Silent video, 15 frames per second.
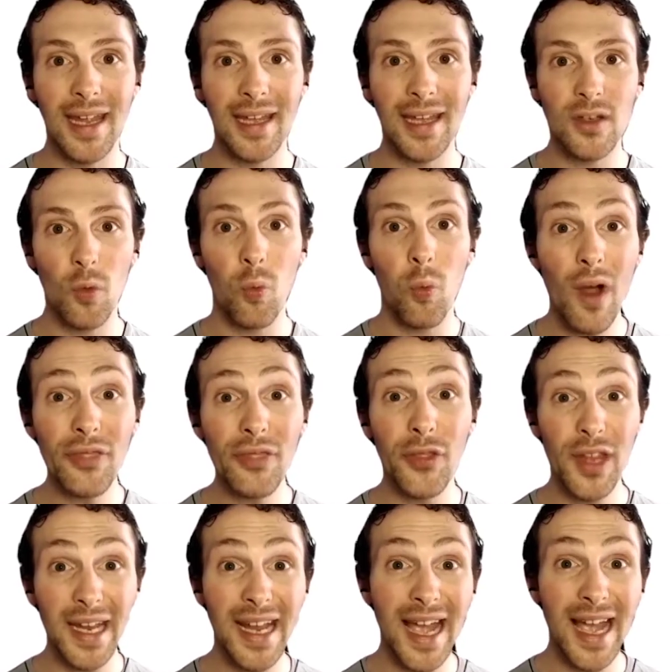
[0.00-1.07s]
And the
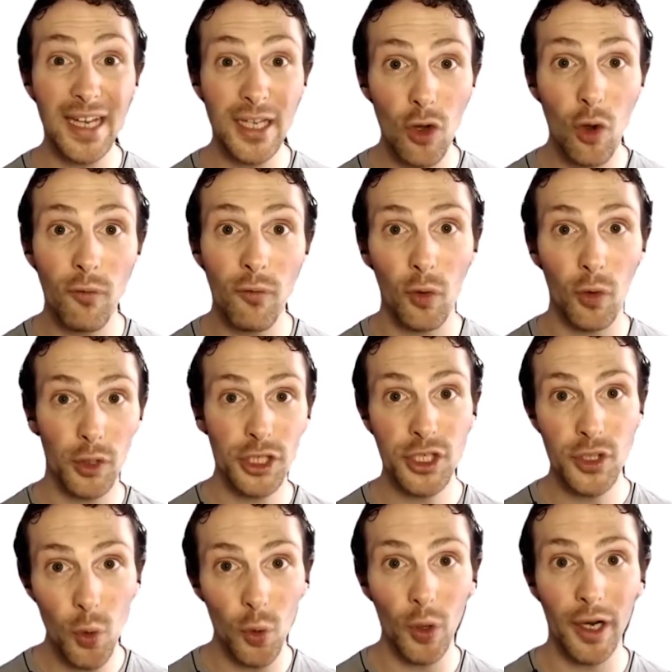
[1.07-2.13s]
one thing I know for
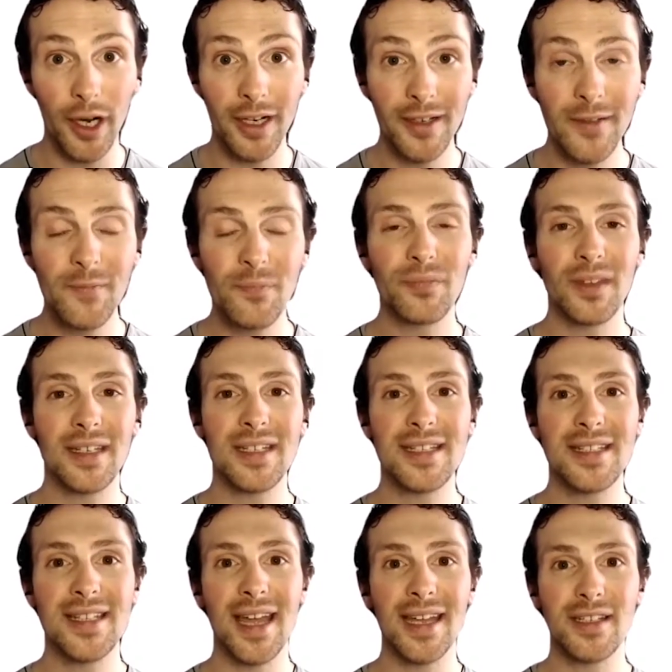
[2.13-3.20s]
sure
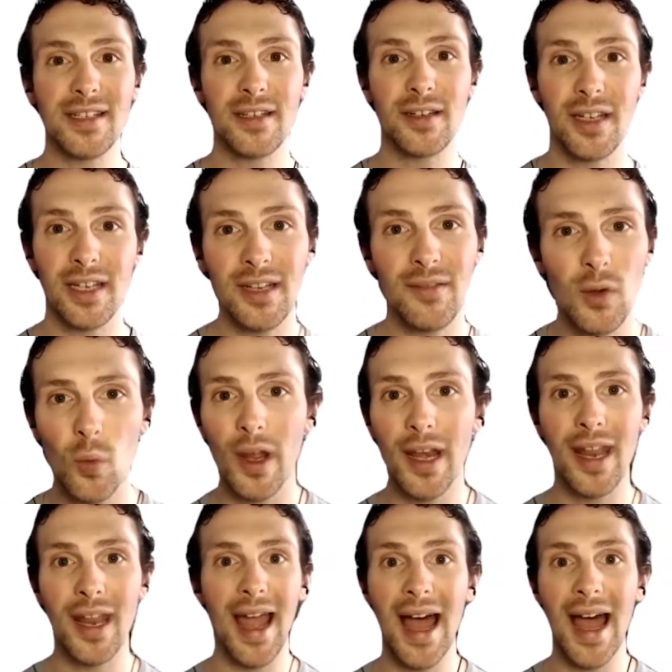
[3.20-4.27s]
is that even
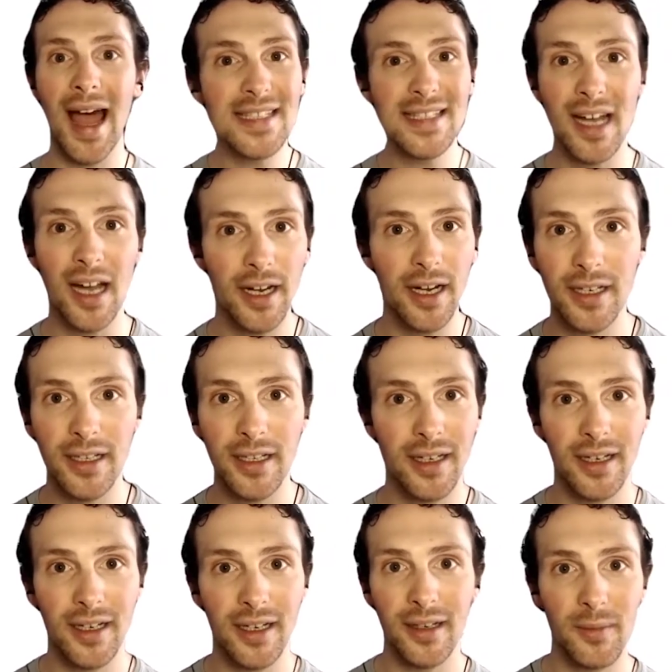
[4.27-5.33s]
when I started
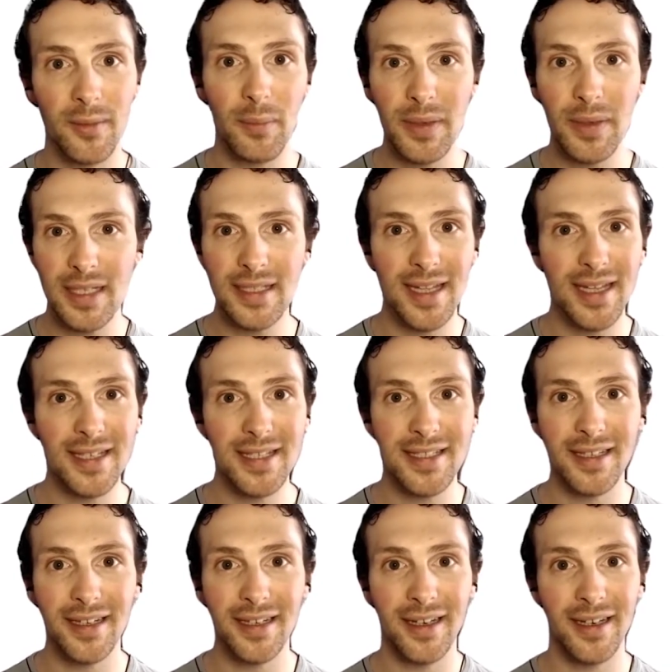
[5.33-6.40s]
my
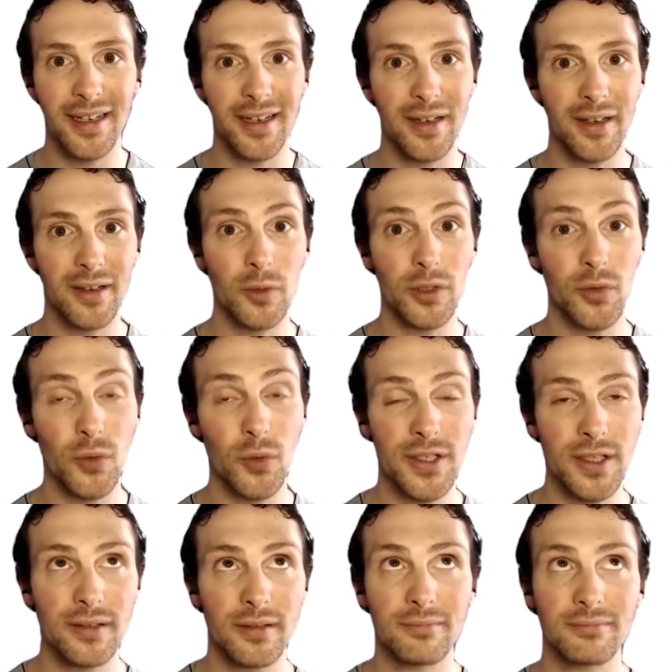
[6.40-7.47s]
business, which
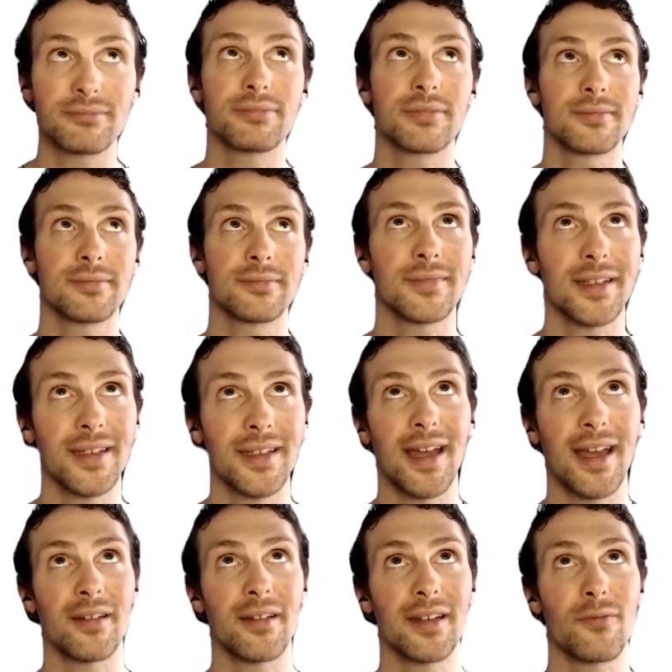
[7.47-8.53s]
was
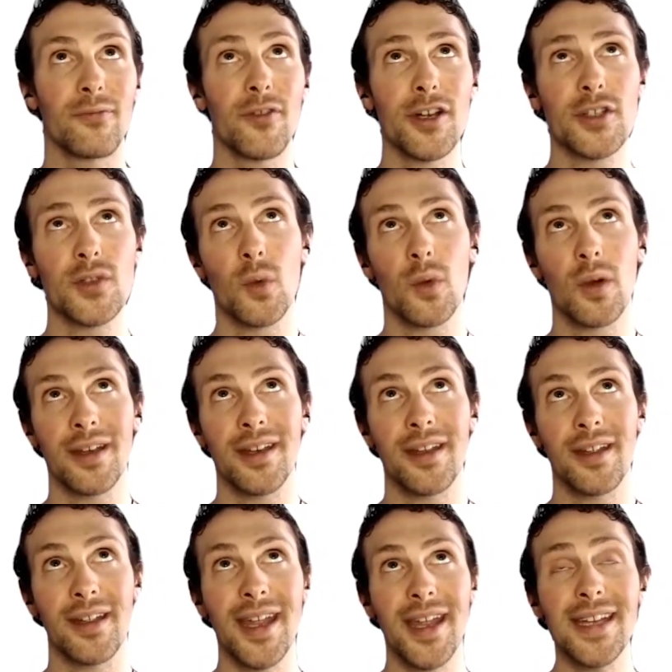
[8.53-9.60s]
now the first
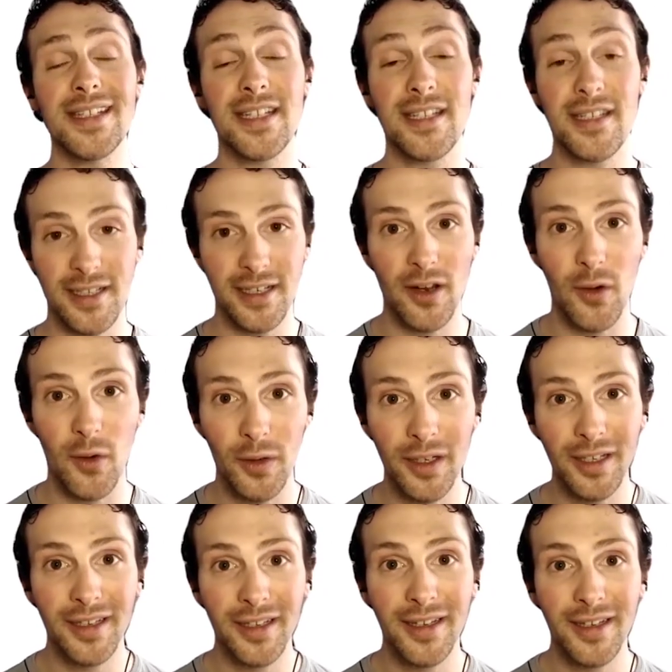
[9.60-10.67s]
one 8 years ago,
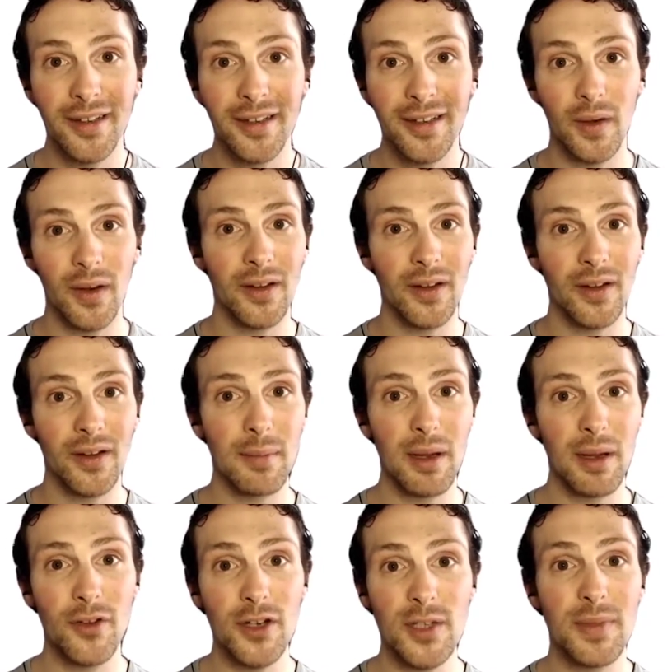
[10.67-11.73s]
when I started
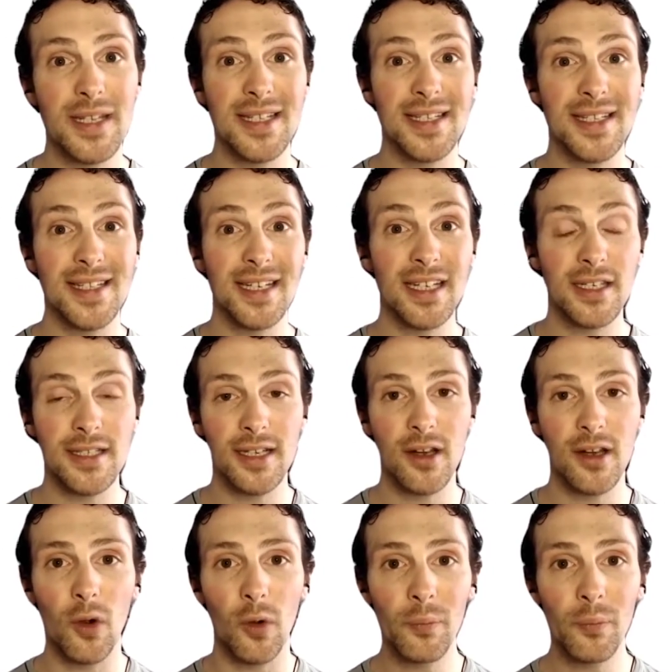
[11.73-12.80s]
my first business 8 years
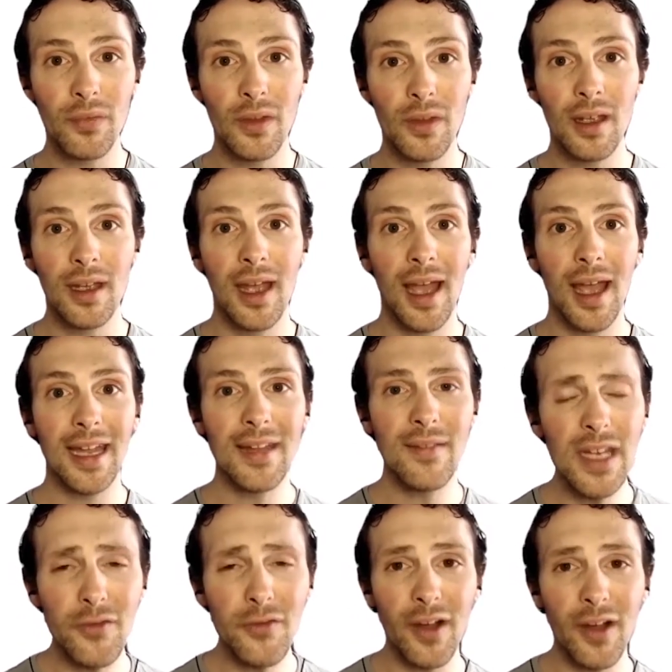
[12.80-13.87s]
ago,
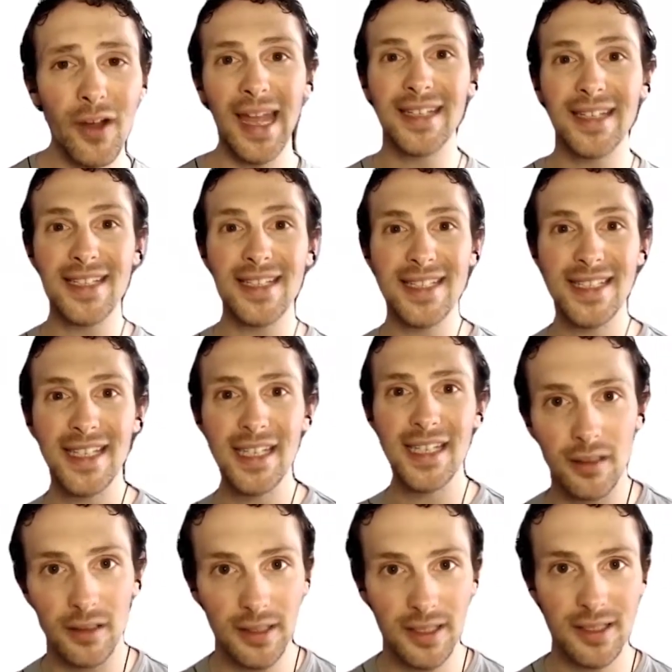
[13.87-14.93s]
even if I had the
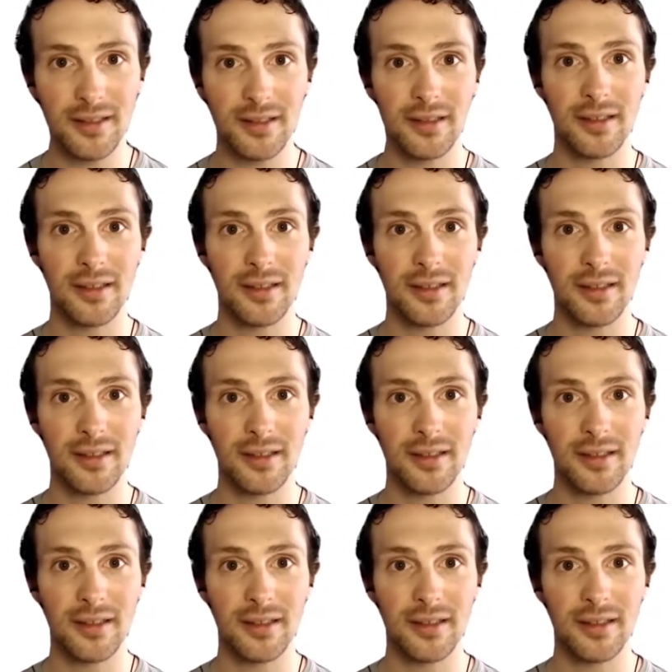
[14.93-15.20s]
skills